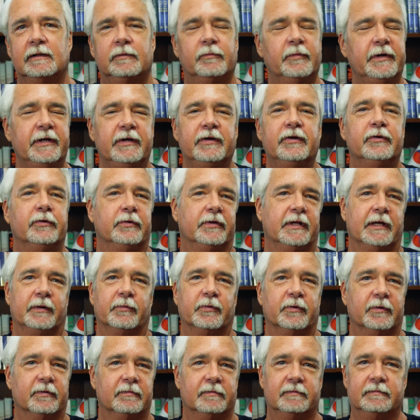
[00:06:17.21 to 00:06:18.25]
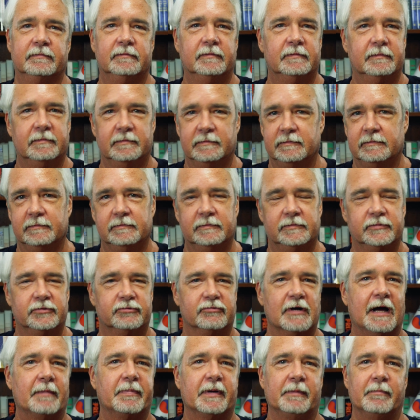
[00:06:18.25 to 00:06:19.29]
We knew they were
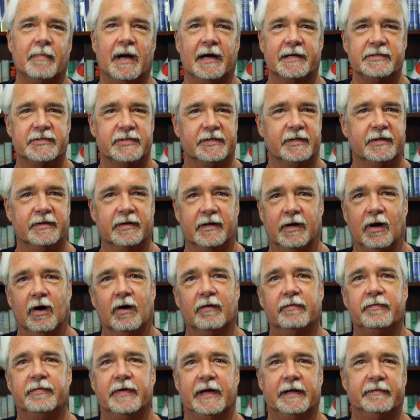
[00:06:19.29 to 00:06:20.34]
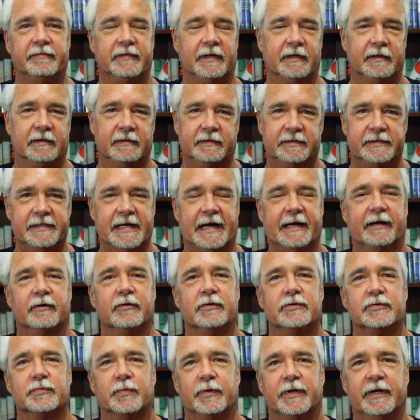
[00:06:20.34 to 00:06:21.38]
dropping mines into the Gulf that
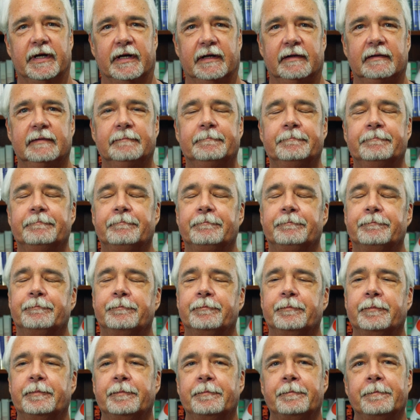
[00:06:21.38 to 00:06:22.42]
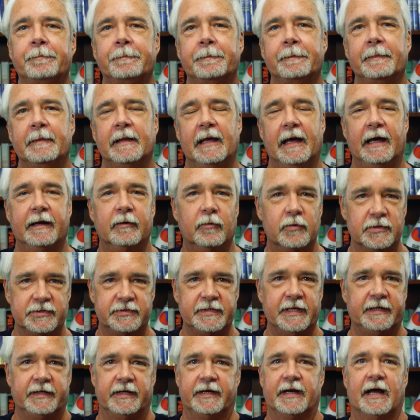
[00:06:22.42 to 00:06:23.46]
tankers would hit. And of course,
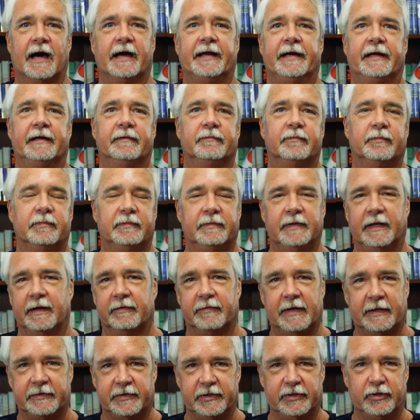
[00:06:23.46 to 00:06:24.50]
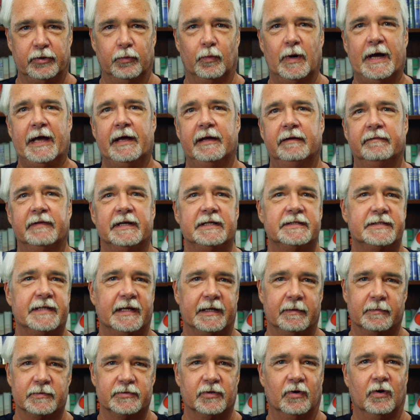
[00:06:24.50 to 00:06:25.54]
they denied it at the UN. They
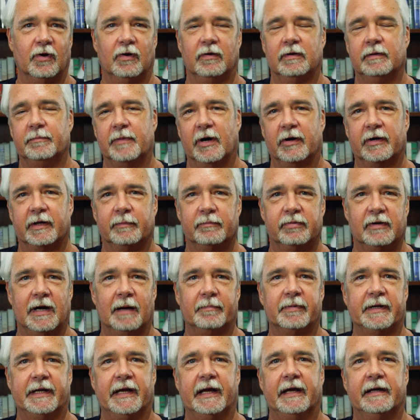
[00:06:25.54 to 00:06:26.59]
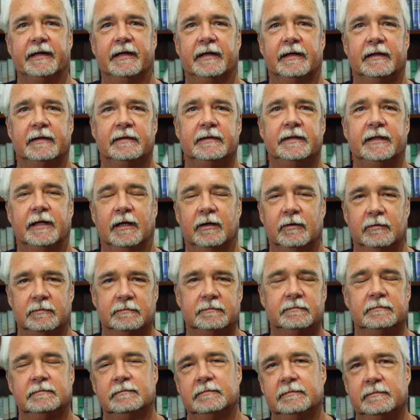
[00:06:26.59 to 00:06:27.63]
said it was all American propaganda, you know,
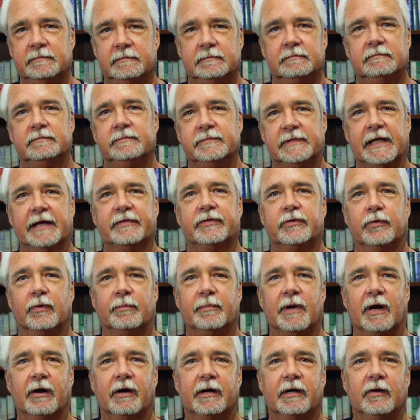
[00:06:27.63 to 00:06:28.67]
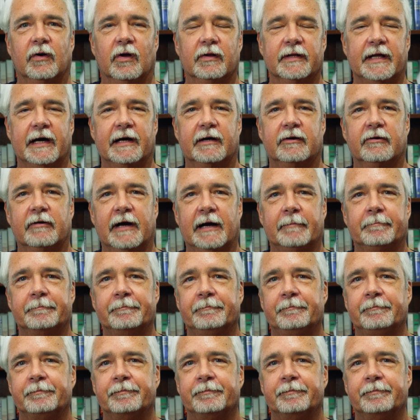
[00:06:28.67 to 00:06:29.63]
death to America, all that crap.